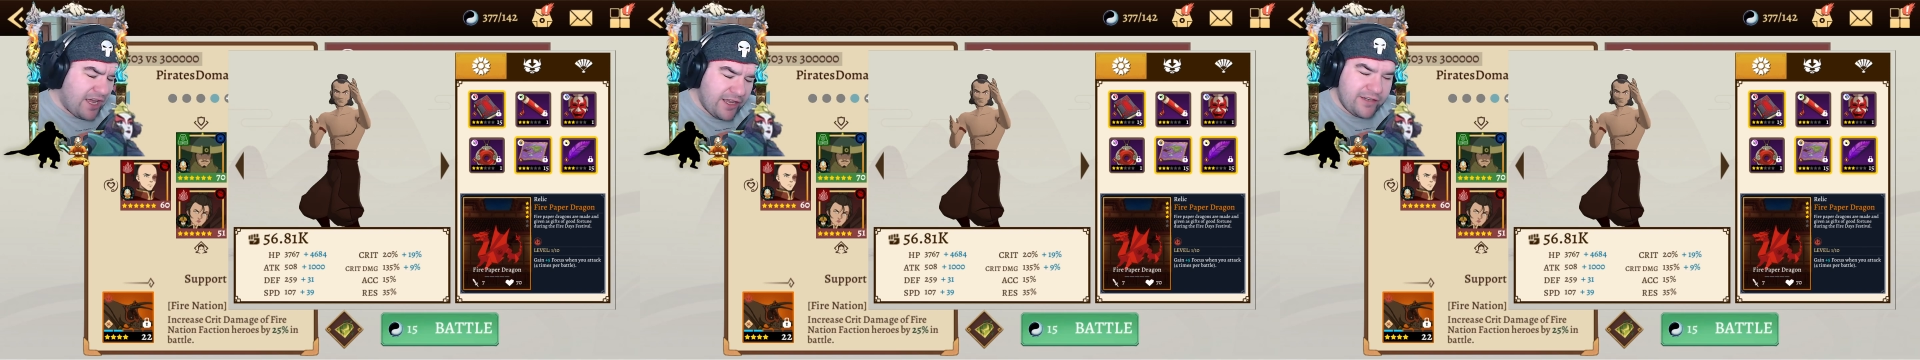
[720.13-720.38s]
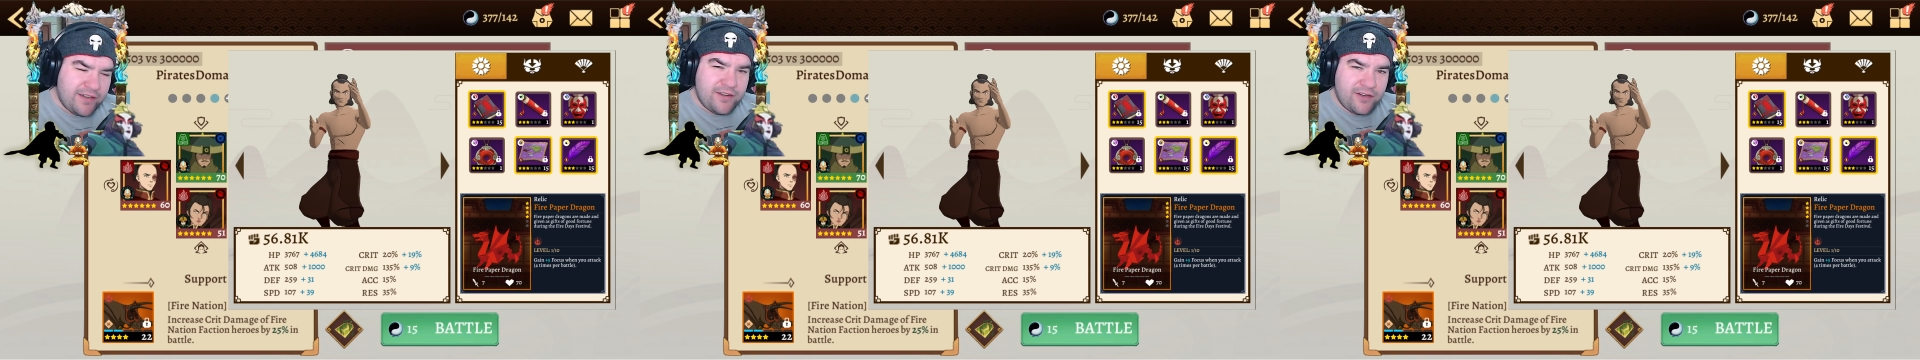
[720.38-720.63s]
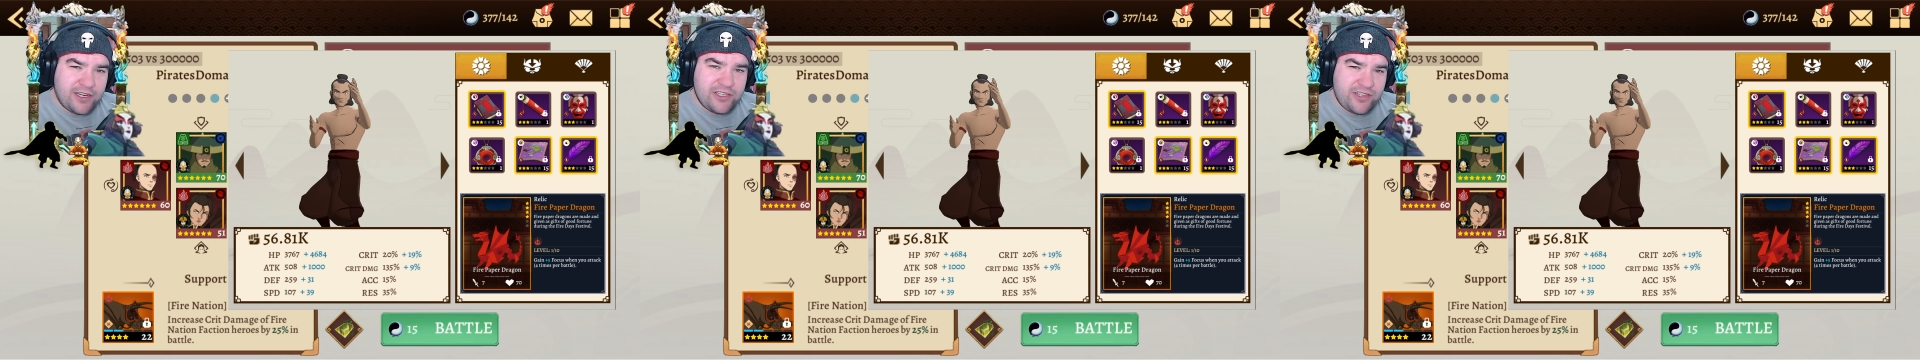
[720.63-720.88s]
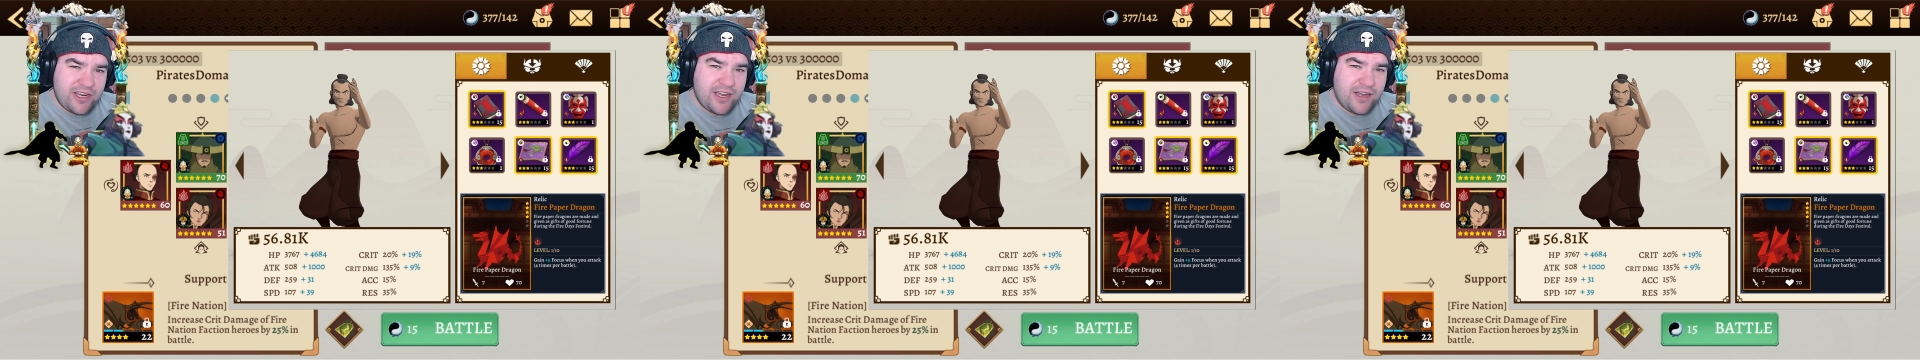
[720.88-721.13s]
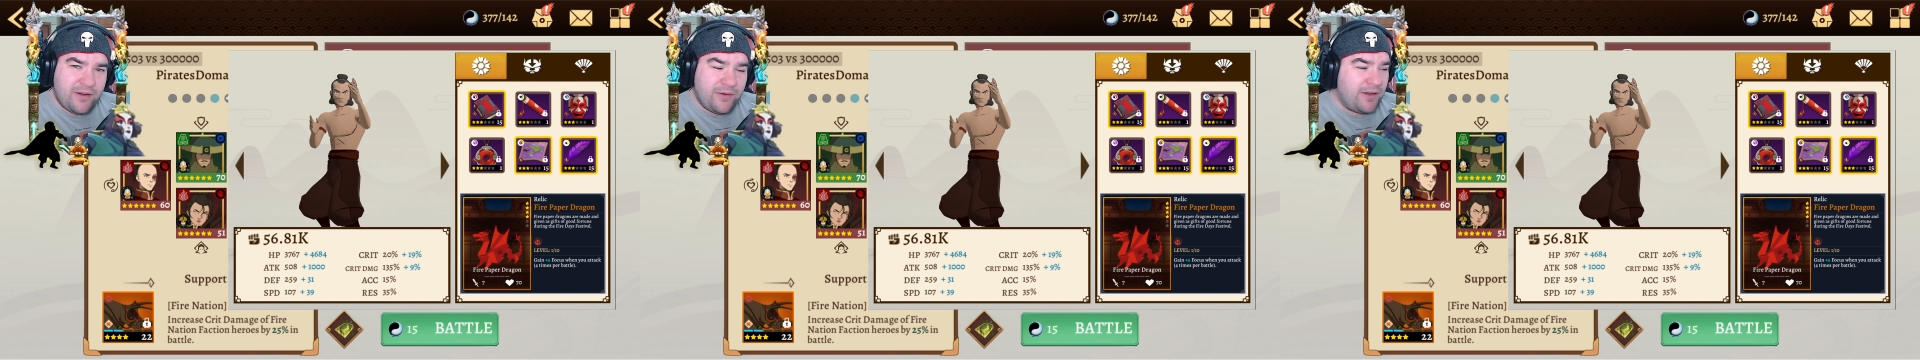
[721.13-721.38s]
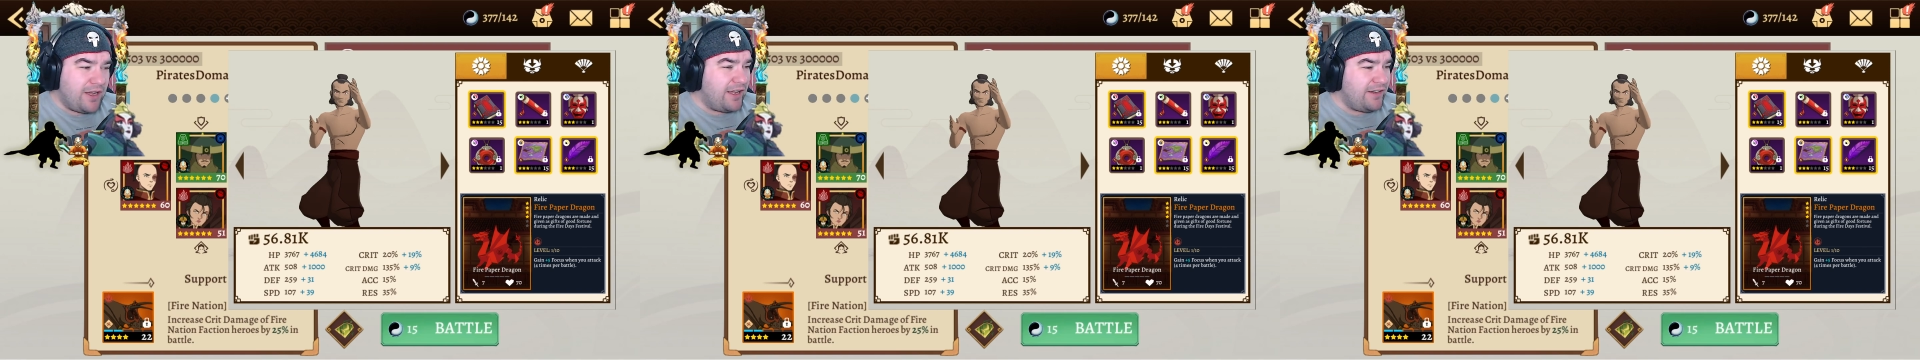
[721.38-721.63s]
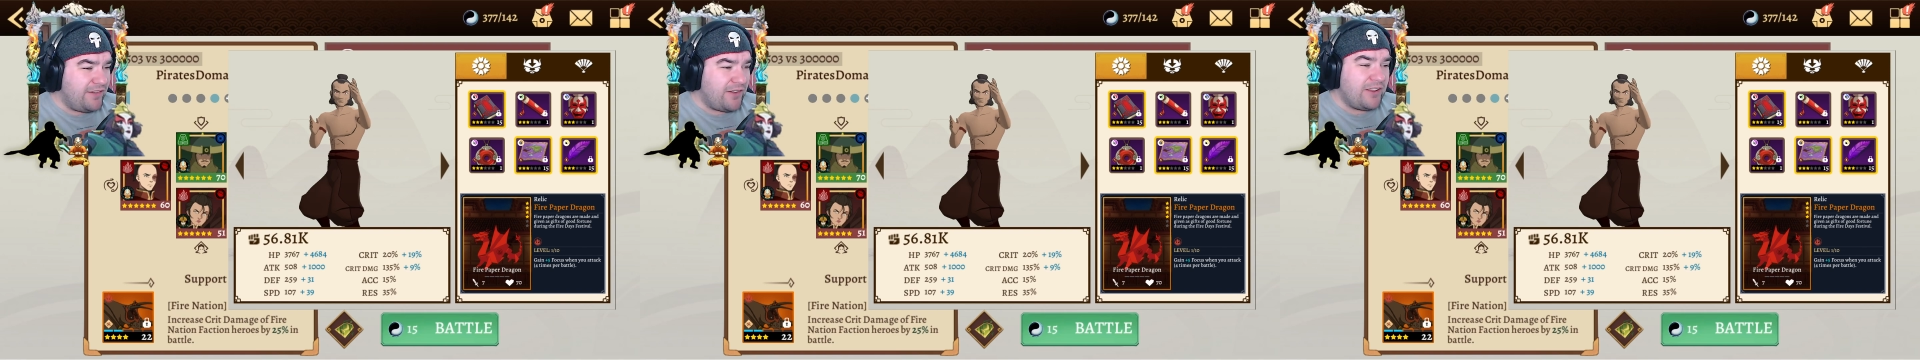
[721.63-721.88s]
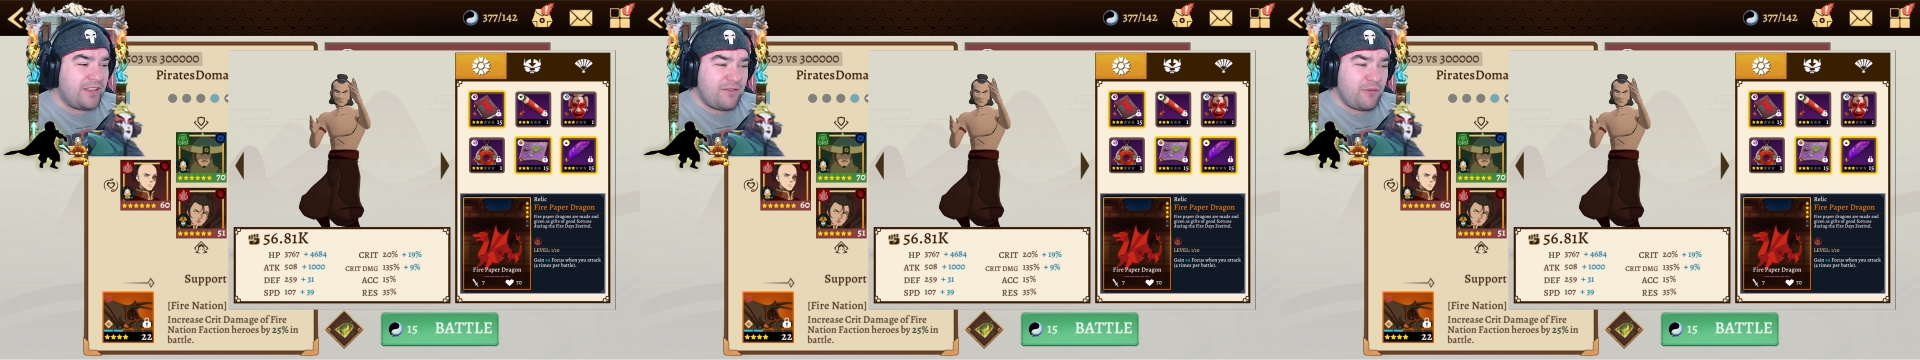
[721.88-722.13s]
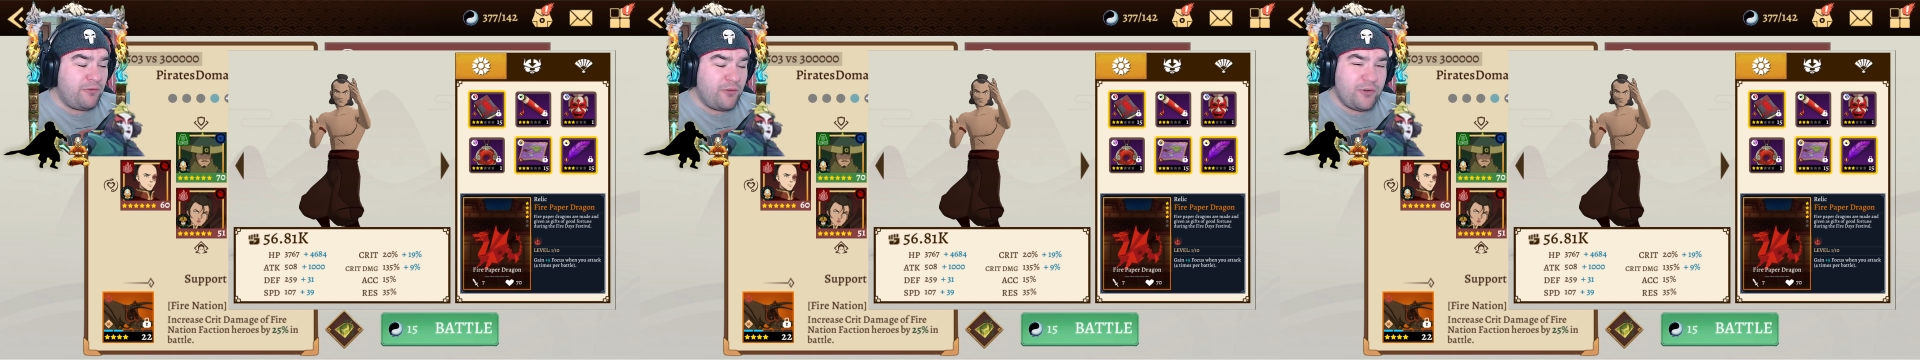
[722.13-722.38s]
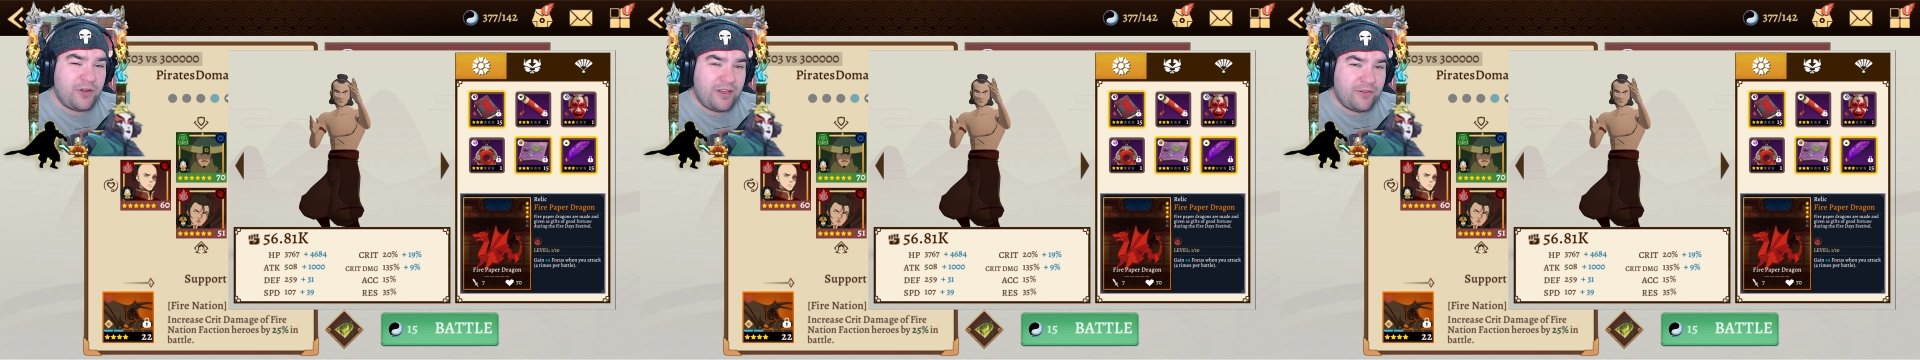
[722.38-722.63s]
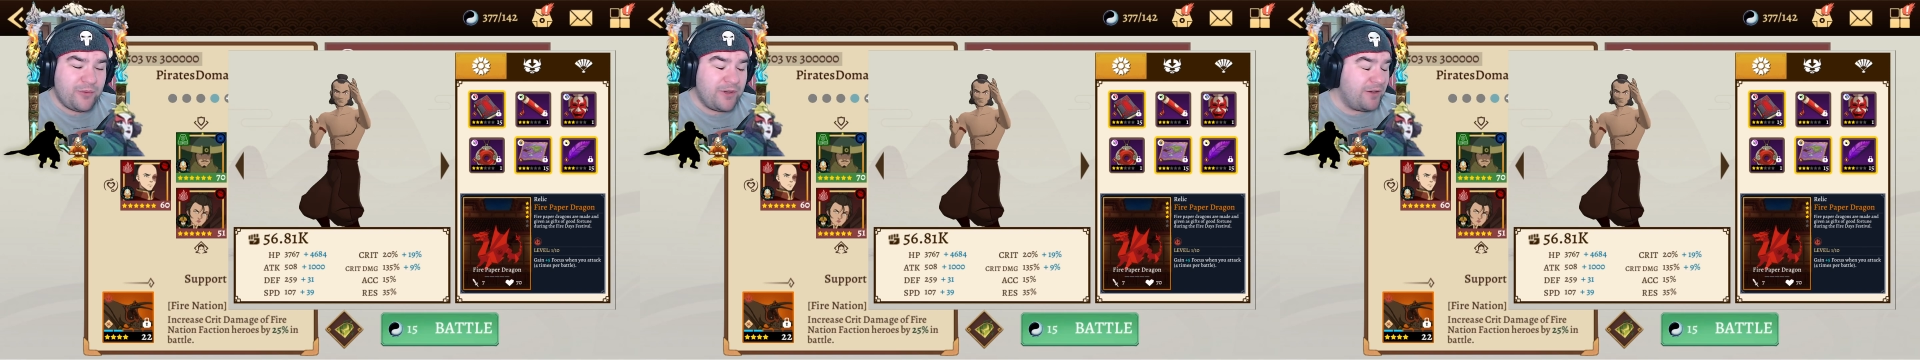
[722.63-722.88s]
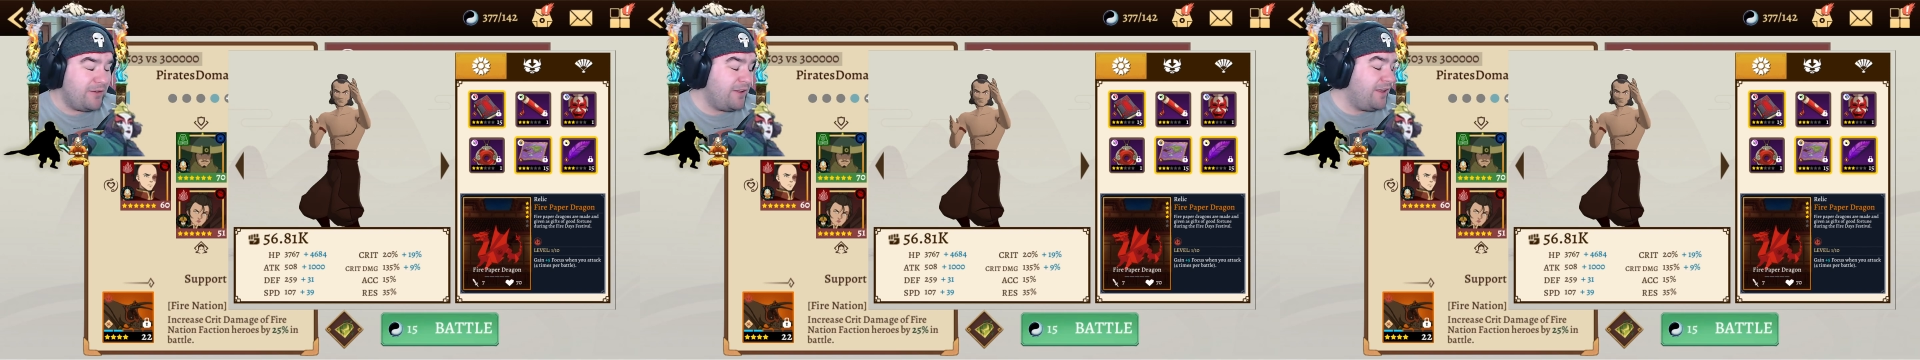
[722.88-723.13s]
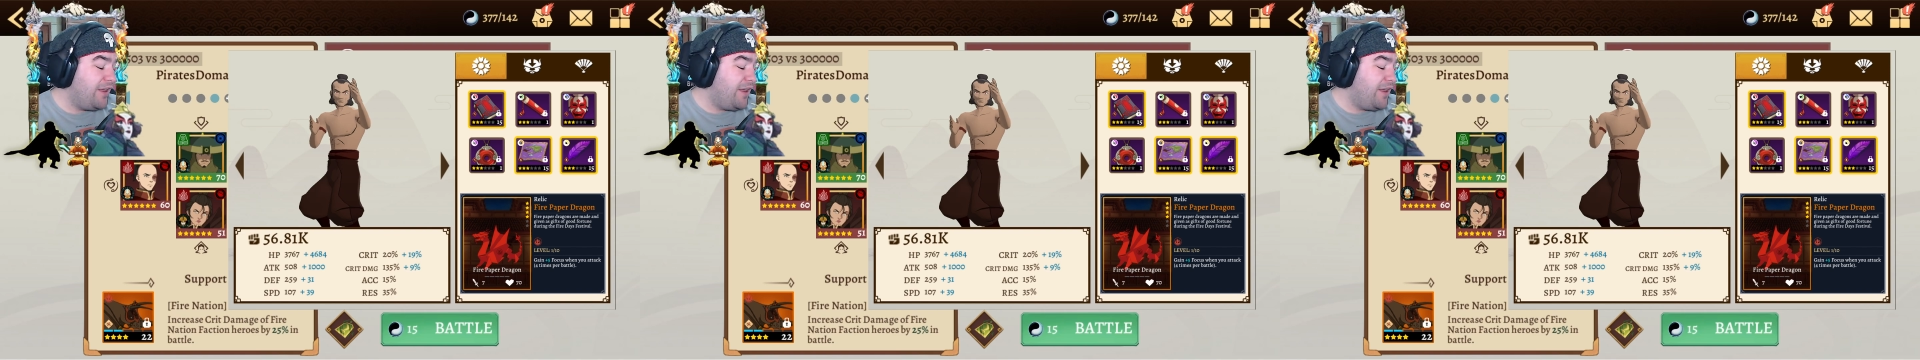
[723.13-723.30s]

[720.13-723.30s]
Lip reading: Agnikai Zhao, and he's only level 40 as well.